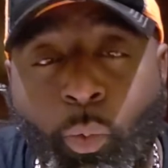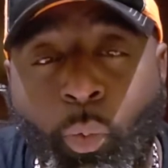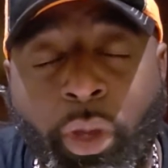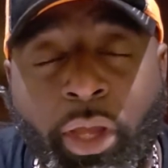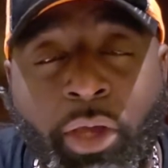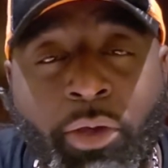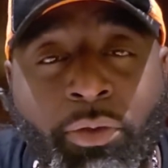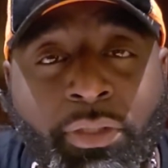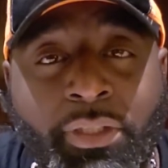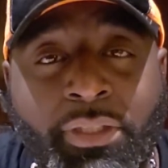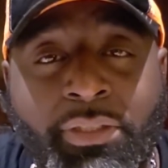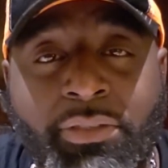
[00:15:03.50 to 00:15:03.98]

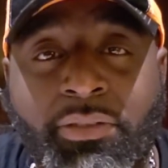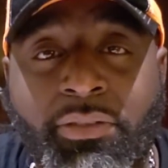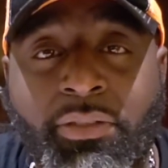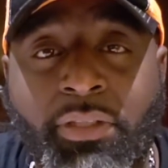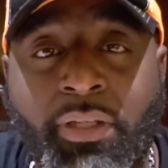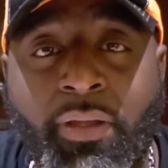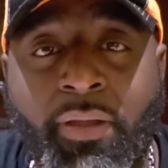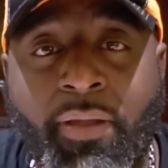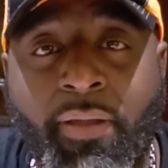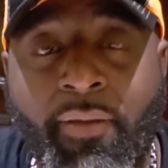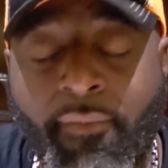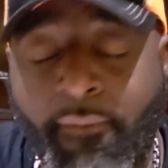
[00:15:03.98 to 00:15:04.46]
wellness.
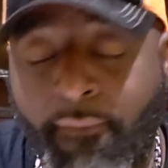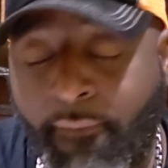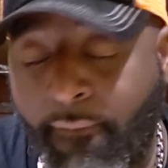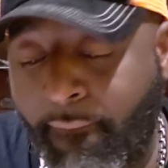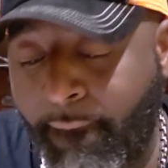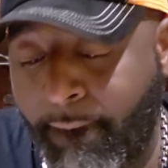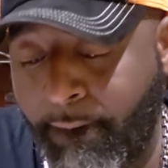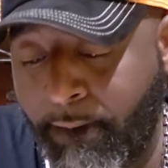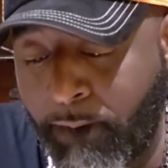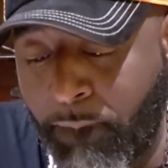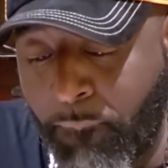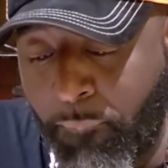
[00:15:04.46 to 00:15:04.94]

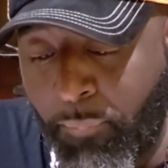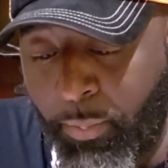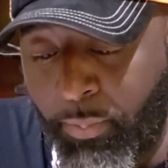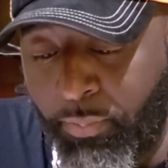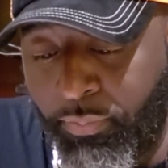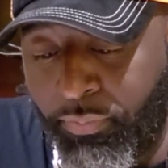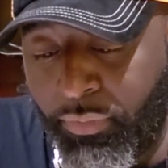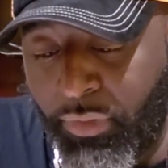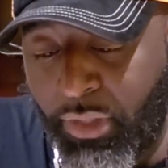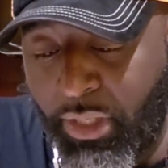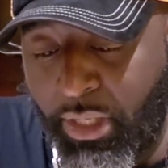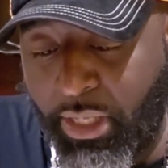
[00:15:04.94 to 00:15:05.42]

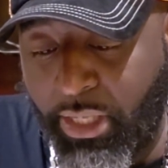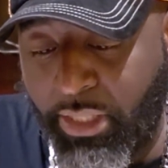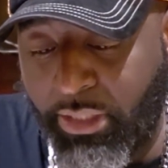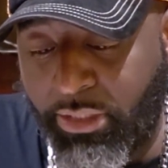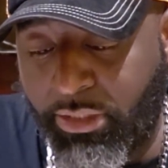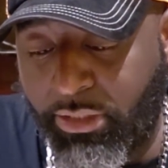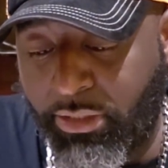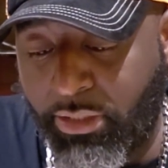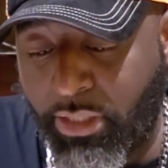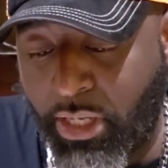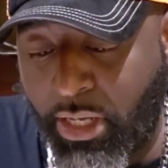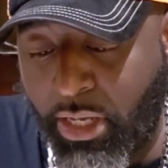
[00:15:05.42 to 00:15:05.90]

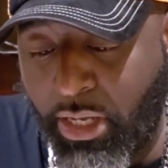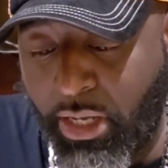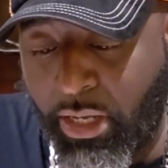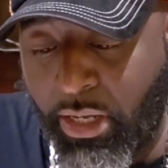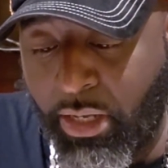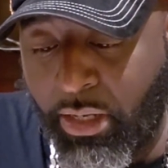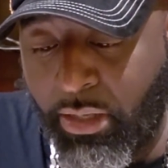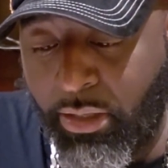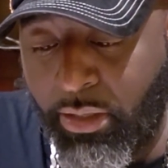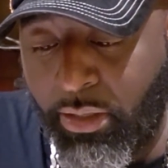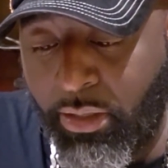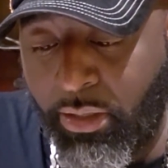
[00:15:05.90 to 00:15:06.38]
It's
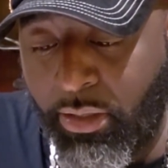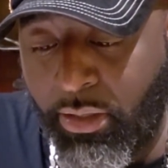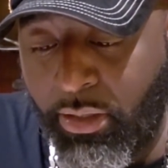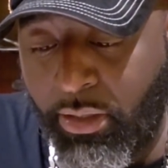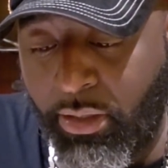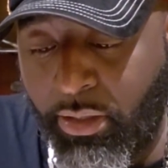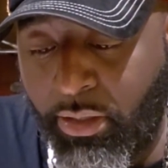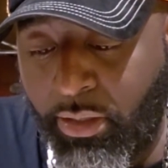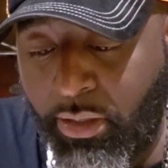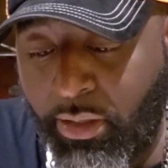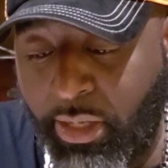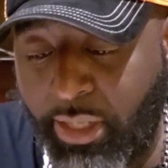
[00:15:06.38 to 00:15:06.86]
a
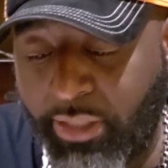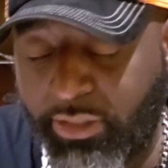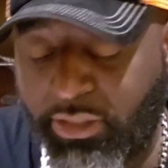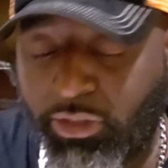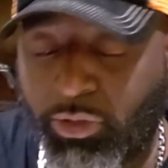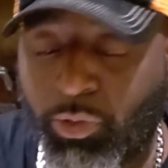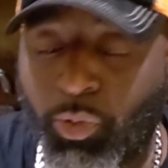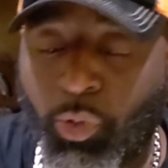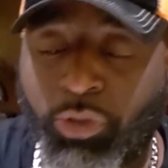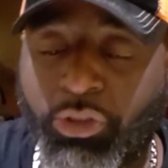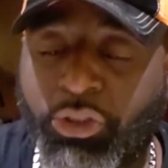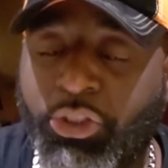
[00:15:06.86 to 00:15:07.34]

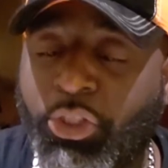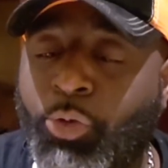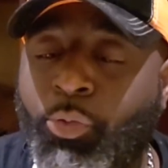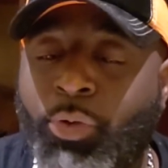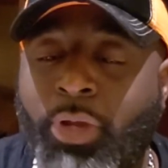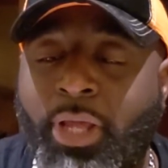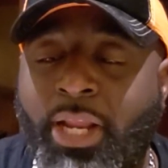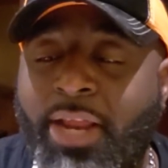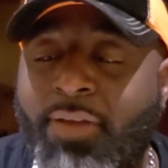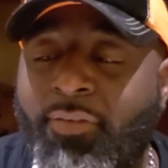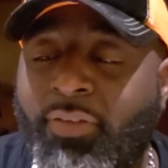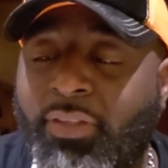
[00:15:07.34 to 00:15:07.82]
source to
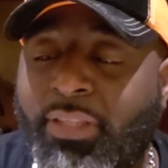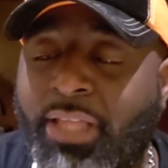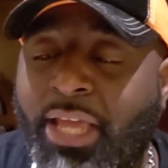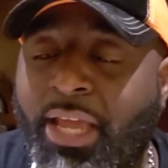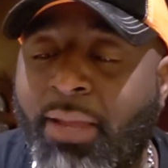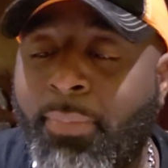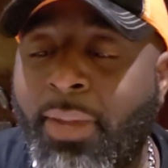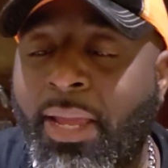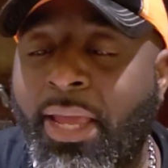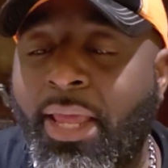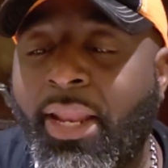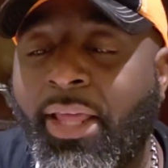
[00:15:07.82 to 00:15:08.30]
create
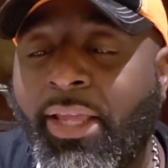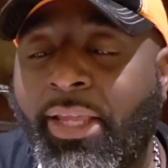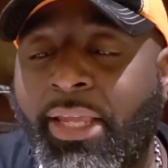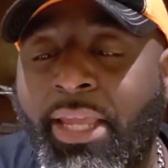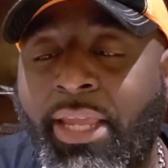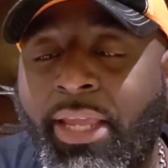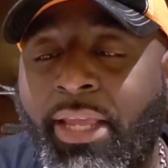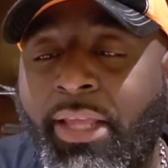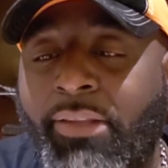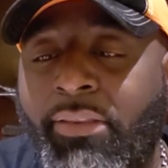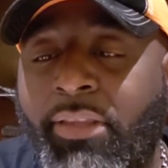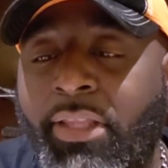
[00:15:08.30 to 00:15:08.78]
everything, man.
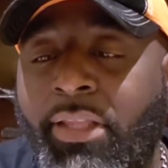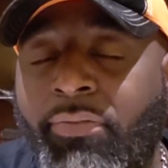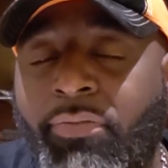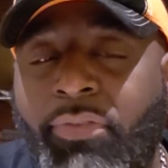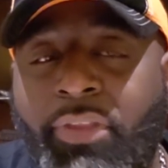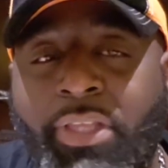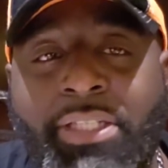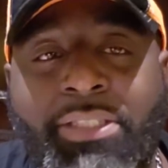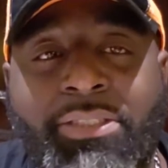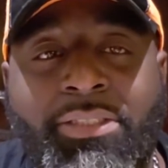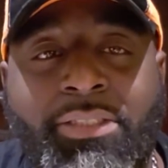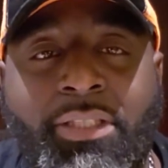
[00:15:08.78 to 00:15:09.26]
Again,
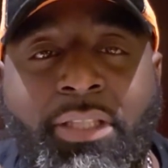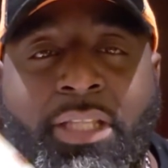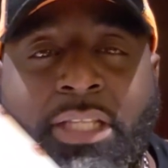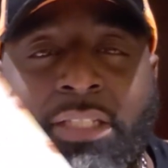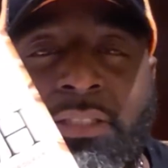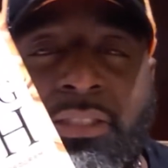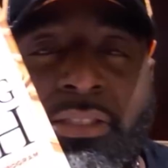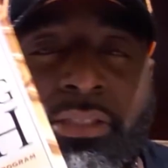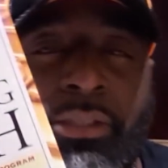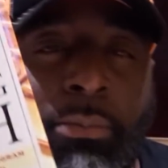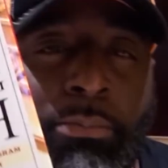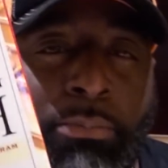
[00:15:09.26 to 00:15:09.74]
this
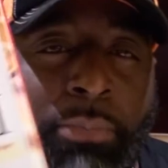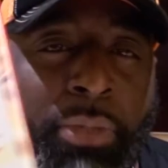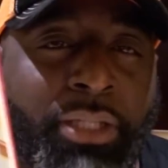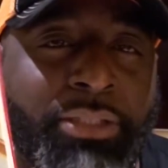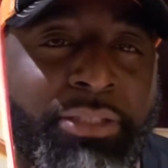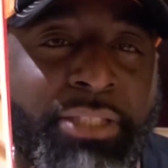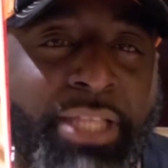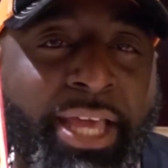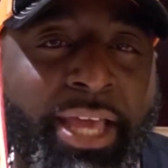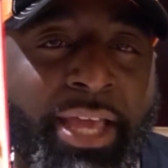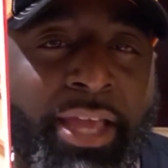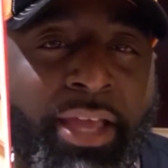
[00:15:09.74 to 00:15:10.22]
is a
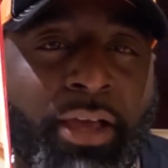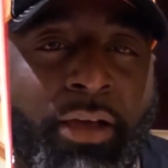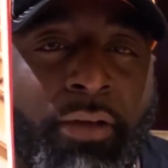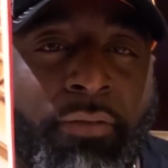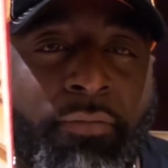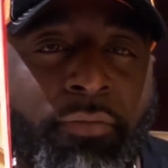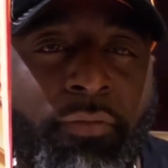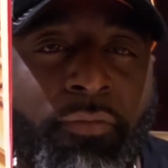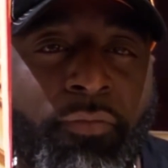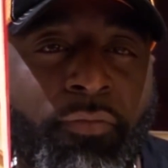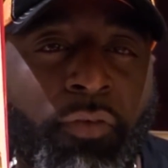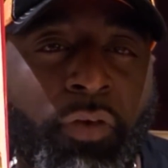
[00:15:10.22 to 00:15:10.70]

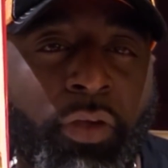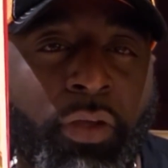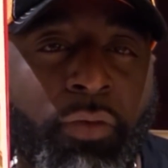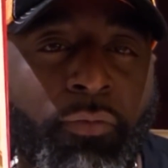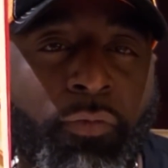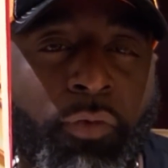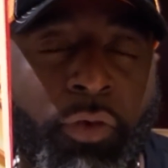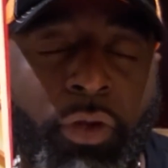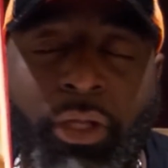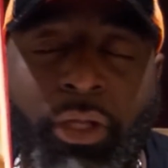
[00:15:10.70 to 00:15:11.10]
must-have for